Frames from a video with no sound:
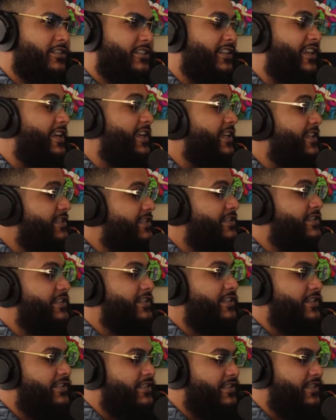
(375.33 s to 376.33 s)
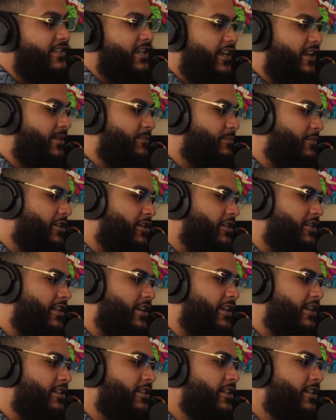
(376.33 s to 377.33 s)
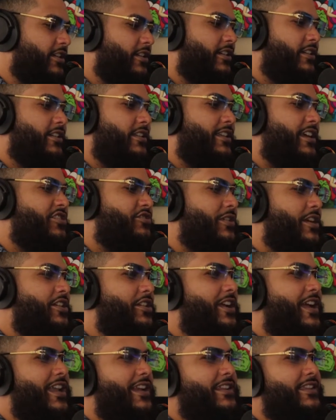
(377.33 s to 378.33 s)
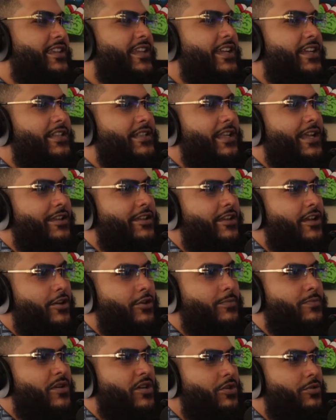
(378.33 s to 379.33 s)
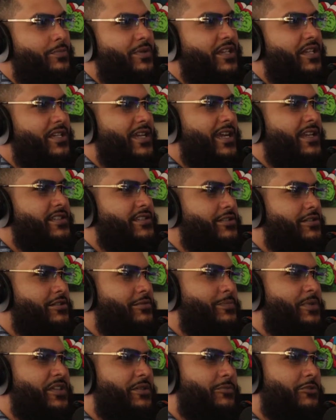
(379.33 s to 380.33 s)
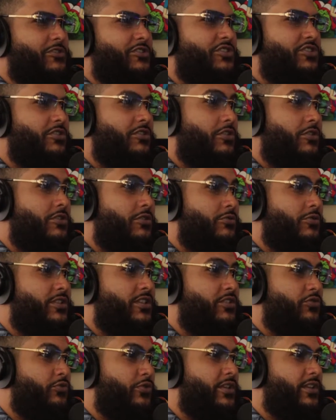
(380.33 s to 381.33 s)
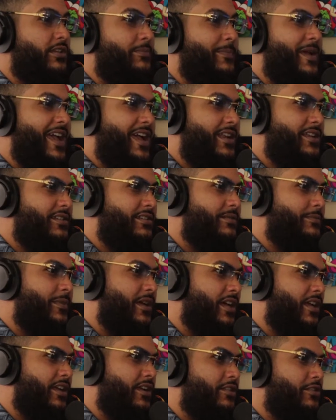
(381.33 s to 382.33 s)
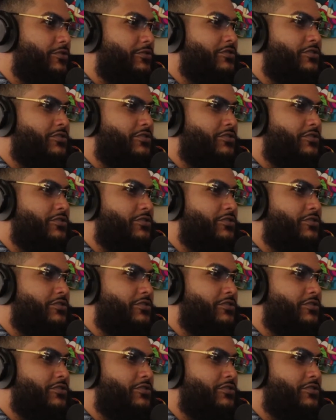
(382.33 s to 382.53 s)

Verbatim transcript: Like yeah. it's it's deep, bro. Like that that's why you, got to think like, yo, bro, be nicer to people because you don't know what they're really battling behind yeah.